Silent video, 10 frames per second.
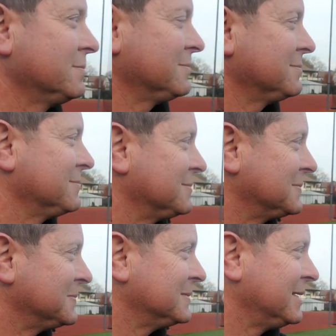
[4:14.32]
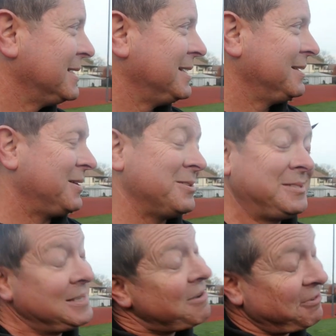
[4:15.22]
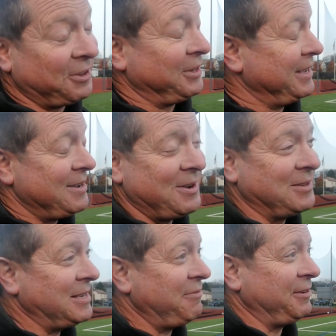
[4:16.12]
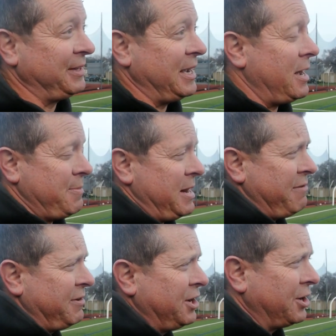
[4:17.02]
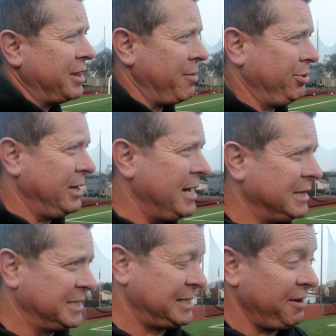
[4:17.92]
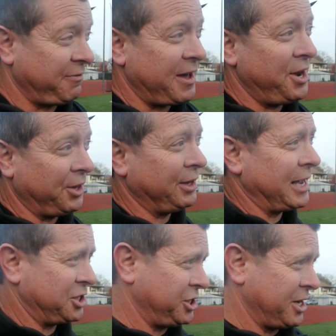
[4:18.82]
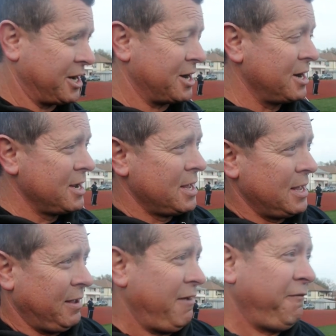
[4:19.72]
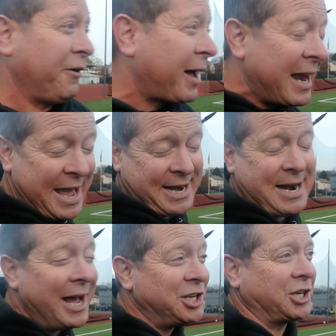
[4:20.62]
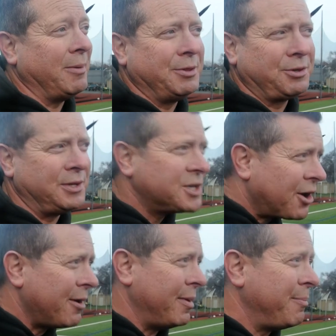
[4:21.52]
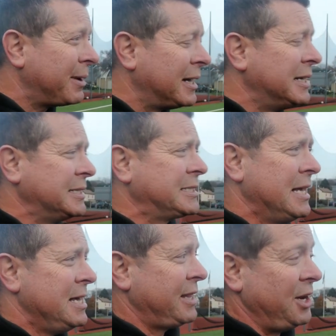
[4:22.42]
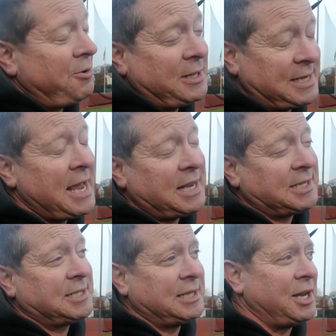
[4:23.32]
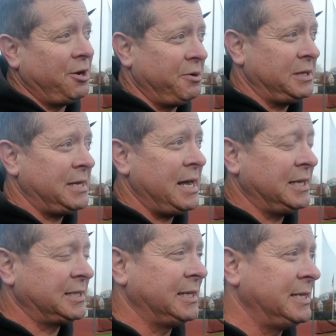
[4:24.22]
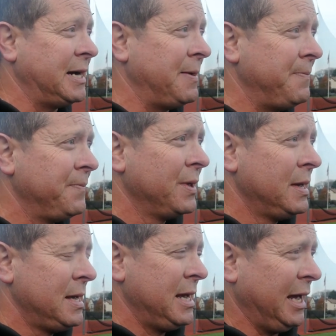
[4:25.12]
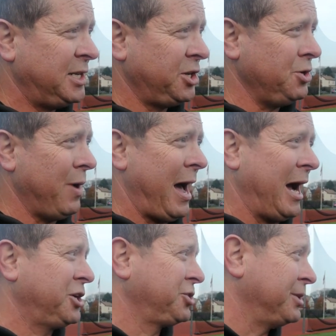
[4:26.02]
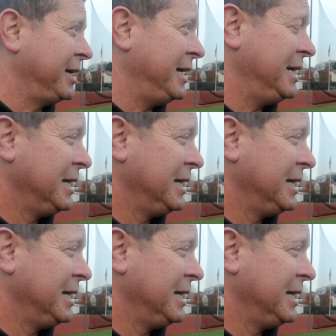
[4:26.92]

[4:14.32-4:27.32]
back at these big games again? Definitely. Yeah. Oh, definitely. I mean, every girl that played in the state final last year, I felt kind of had an edge coming through the tournament because they know what it takes. They know what it takes, and um, until you actually